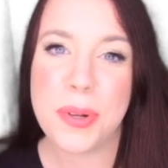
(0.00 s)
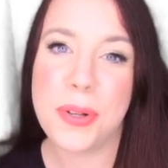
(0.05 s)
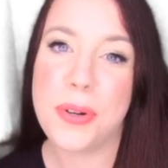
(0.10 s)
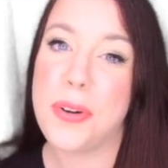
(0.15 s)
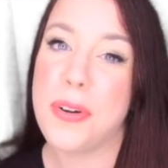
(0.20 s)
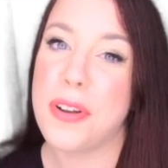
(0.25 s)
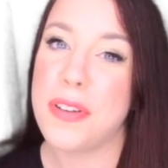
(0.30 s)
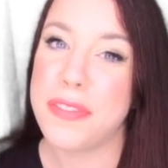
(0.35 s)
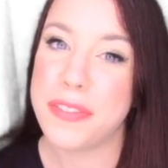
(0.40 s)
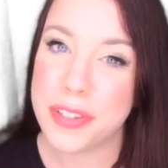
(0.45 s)

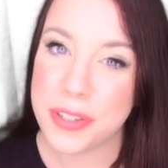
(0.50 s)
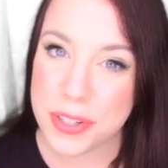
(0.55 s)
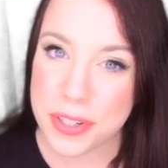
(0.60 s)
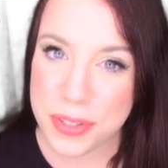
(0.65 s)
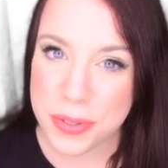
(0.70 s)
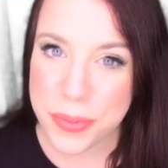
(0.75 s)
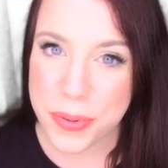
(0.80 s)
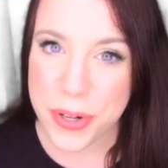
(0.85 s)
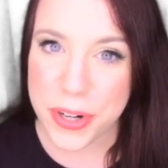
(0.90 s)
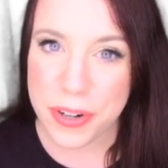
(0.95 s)
or if you
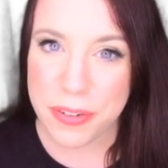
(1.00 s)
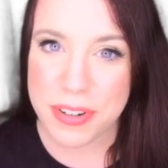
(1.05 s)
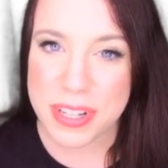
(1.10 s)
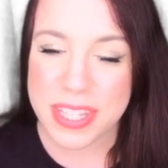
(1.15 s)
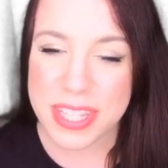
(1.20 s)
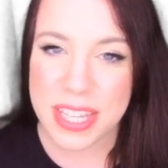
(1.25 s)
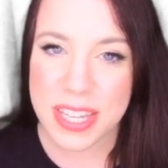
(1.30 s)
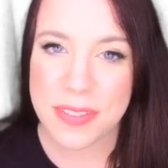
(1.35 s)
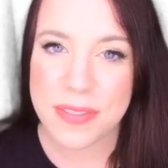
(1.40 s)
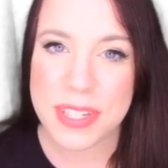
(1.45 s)
just want to
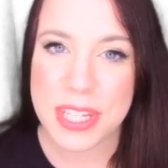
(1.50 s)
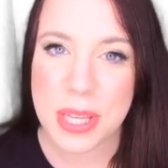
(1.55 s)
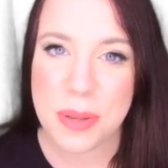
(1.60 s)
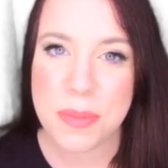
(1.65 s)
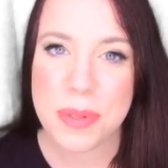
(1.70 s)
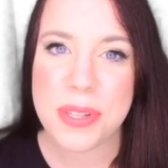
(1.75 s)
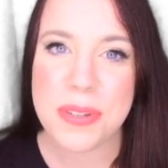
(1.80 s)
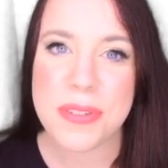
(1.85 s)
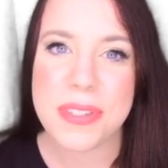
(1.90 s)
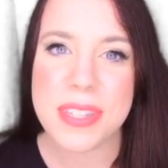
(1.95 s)
receive
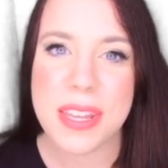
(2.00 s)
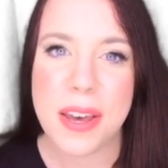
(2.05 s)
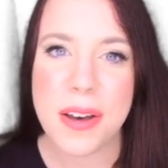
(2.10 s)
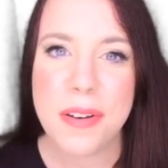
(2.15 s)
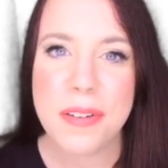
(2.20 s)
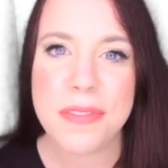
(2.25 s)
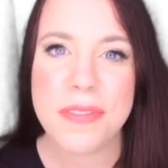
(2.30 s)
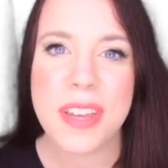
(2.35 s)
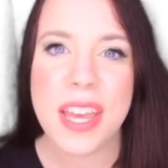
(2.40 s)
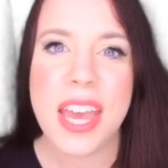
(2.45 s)
tips
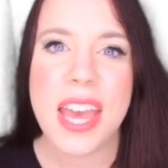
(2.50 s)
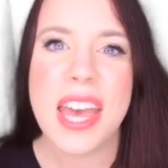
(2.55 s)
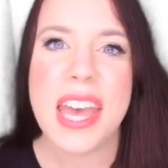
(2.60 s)
yourself,